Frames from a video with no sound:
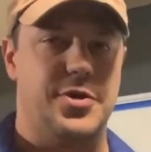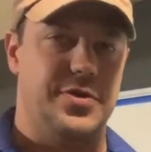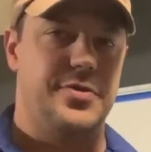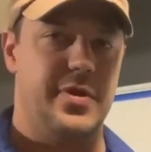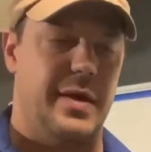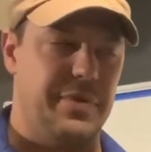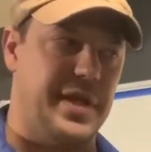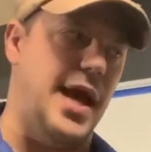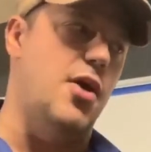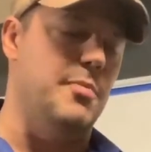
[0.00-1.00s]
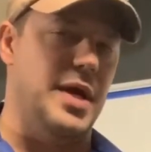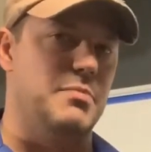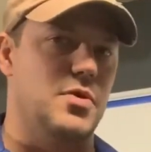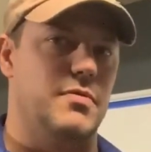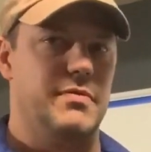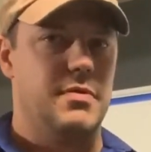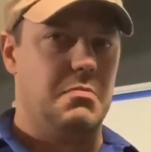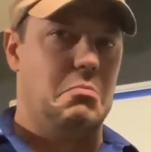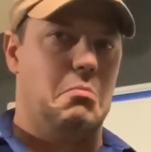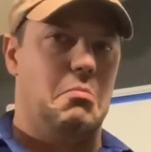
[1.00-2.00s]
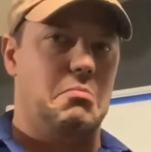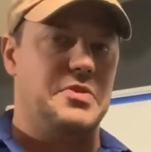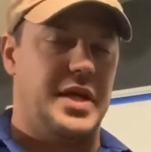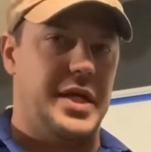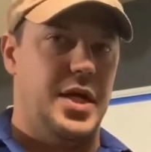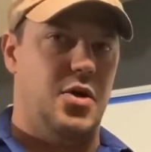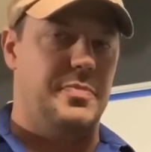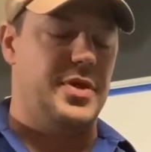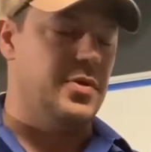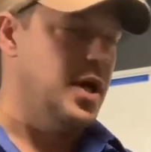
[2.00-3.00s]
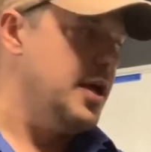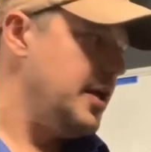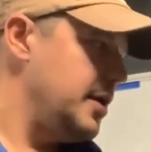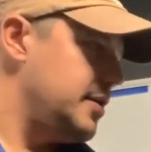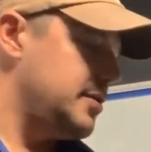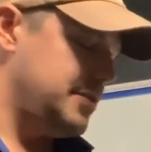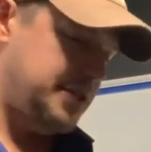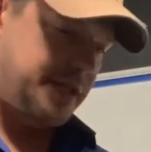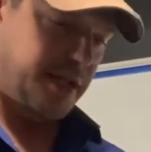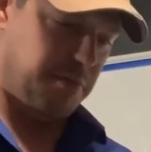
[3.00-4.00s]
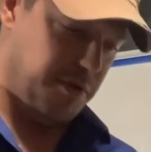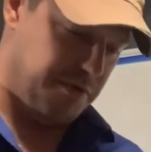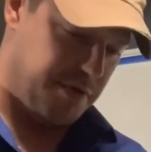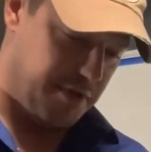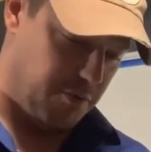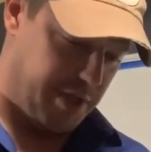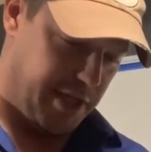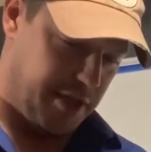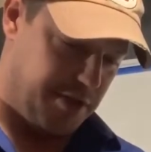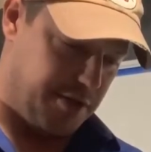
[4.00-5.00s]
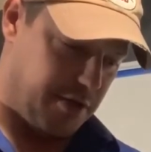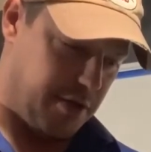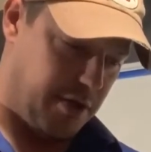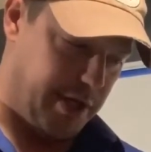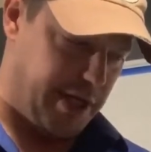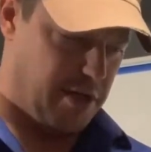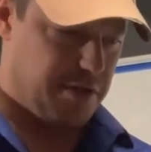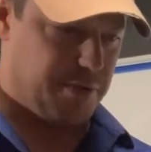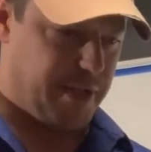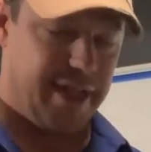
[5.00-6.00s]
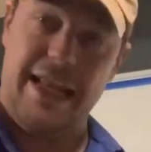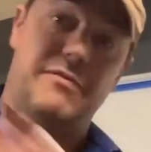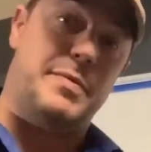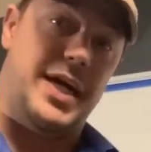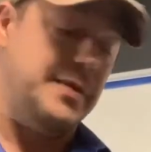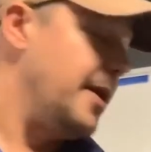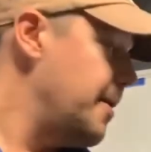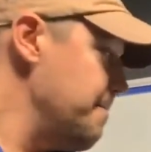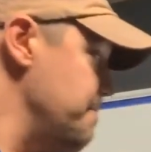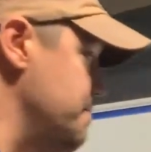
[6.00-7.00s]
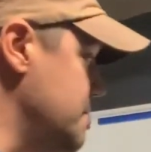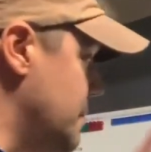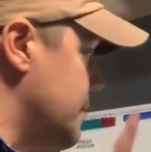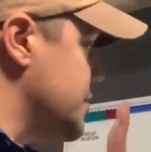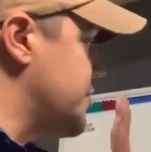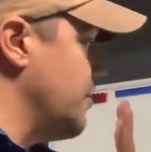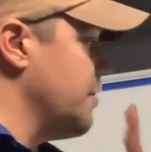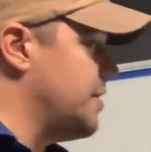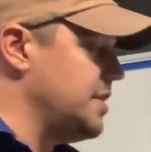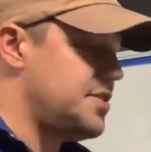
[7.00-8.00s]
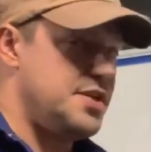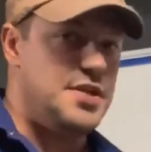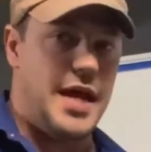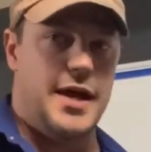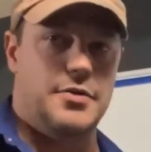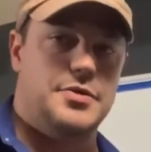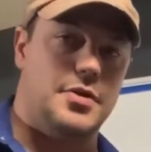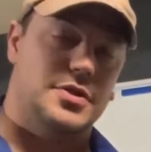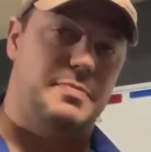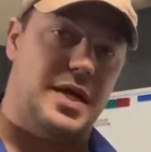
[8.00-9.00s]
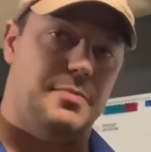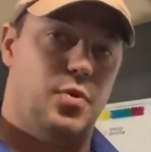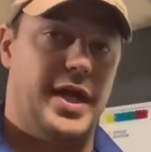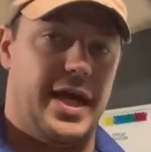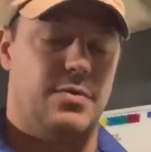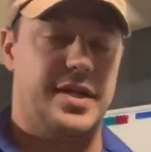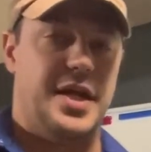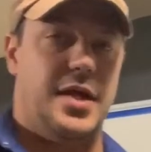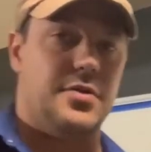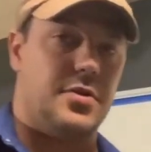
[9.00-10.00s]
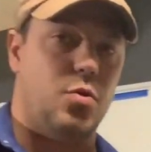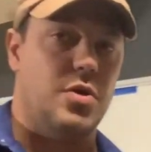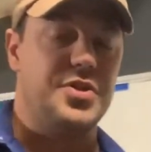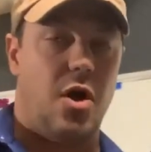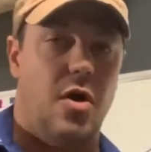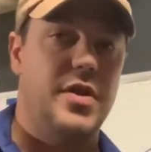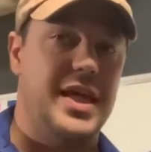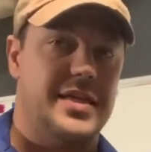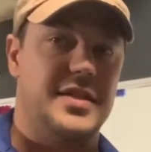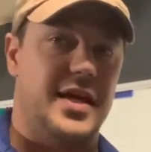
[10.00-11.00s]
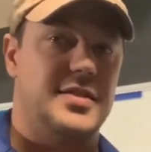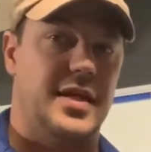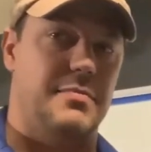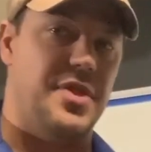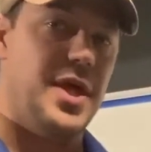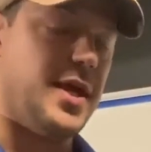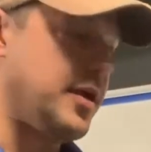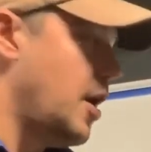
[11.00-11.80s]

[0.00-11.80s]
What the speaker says: do that, but the cow might move. It's not going to help you. Unless he moves and the wind gets stronger and he goes with it. Never mind. So this is how turns about a point and rectangular course are the exact same thing,